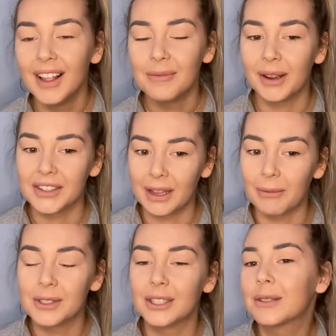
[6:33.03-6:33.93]
because I
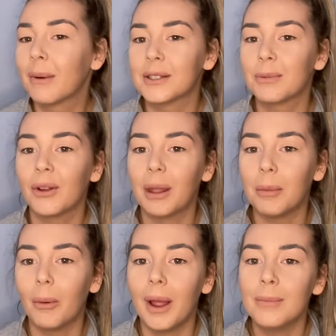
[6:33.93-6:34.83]
was just about to put them
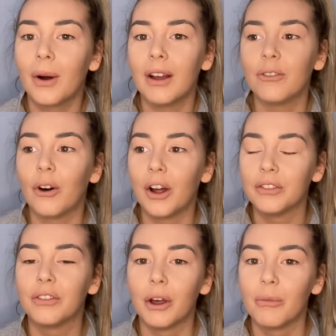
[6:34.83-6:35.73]
away, but I thought I'd
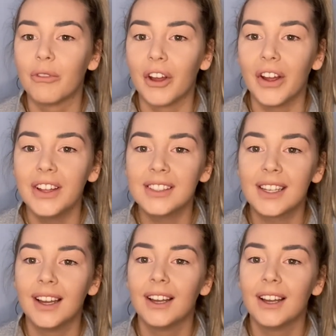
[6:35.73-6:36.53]
film first,